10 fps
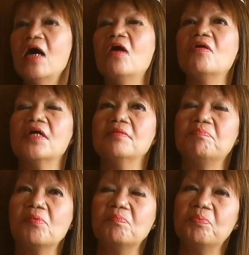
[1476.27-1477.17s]
okay,
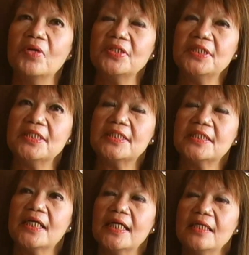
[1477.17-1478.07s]
poetic
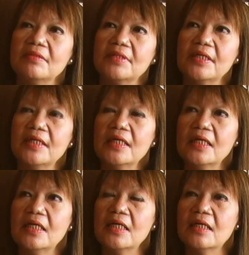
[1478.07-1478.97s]
style, okay.
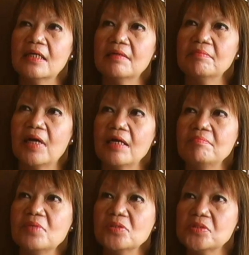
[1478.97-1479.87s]

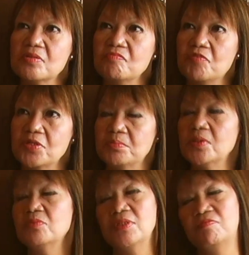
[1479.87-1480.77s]
I'm most
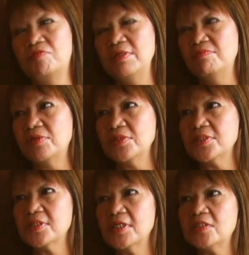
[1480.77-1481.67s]
comfortable with free
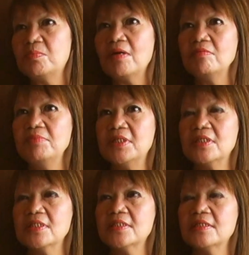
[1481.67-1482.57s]
verse, okay. It's probably
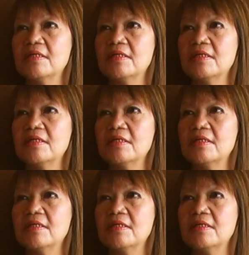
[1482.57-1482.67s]
because